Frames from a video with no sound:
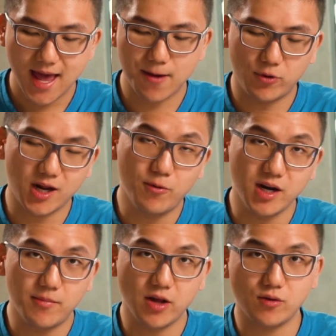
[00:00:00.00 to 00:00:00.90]
And what I
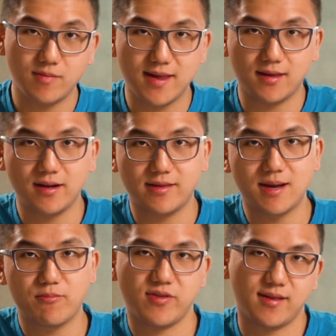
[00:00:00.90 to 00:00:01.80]
want to model is basically the
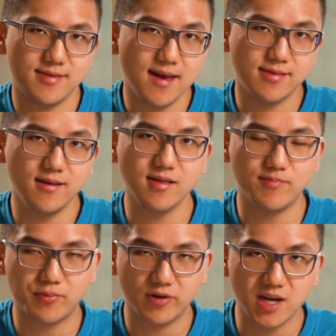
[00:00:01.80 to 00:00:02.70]
number of successes,
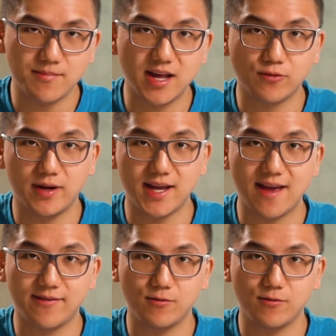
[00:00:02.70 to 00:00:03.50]
but pretty much once